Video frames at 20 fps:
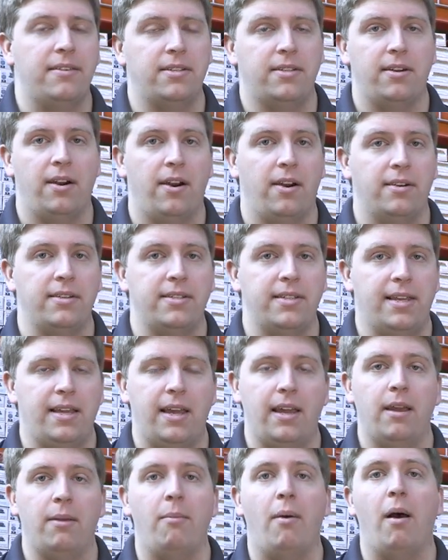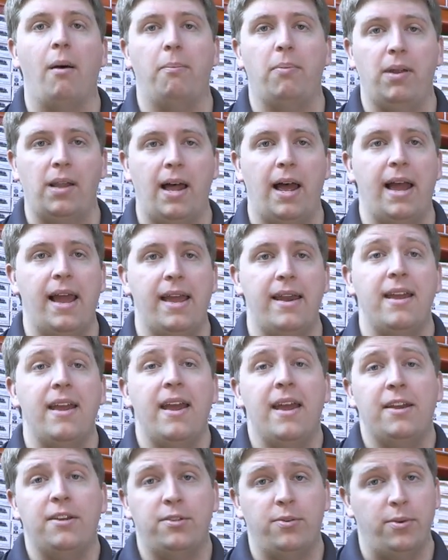Star scheme applied
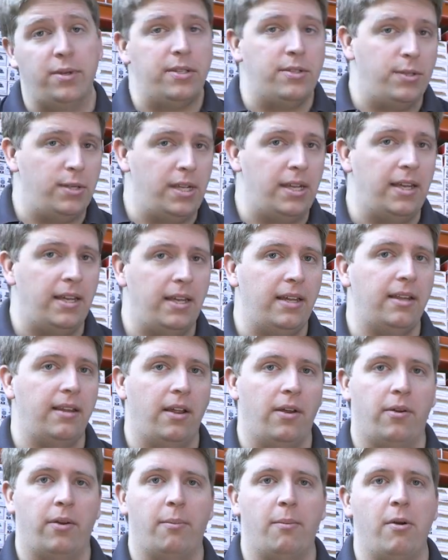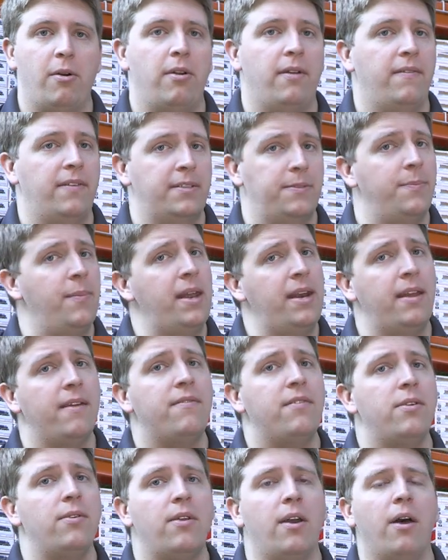to a GE locomotive. As many
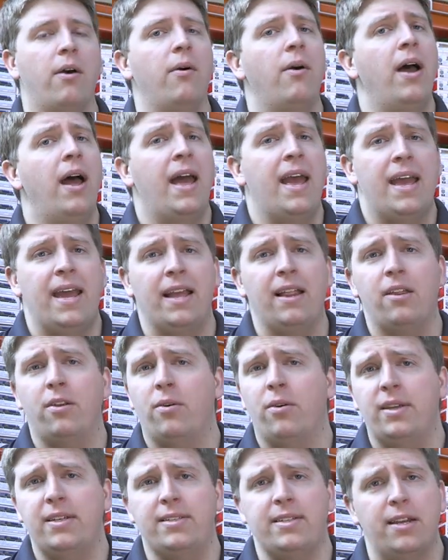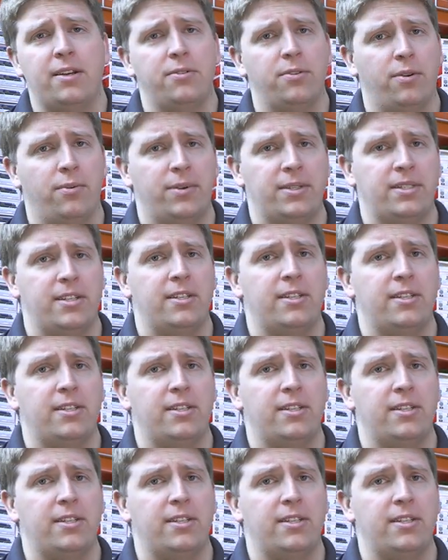of you know, Illinois Central was a